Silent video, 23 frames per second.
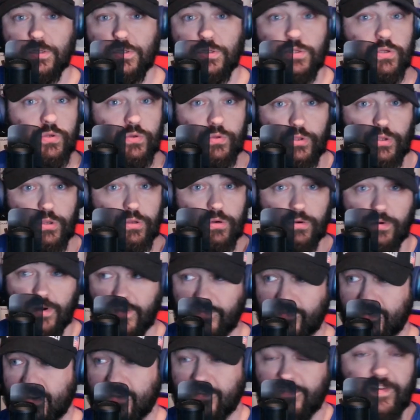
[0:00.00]
Two, you don't have
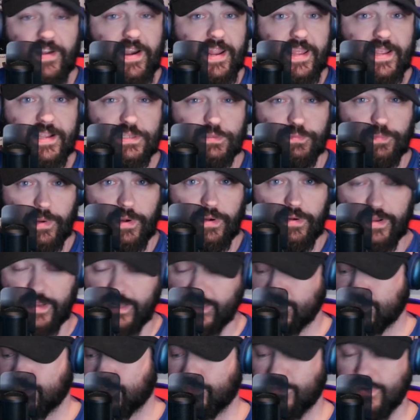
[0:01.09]
any fighting
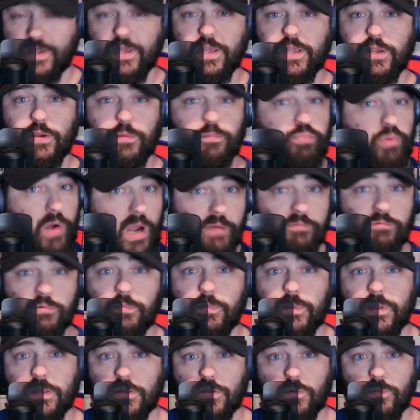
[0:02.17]
experience. Three, you're
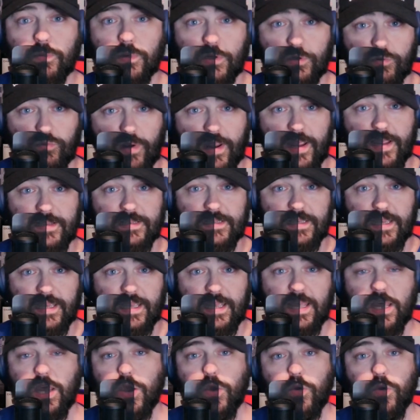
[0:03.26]
probably a little bit crazy.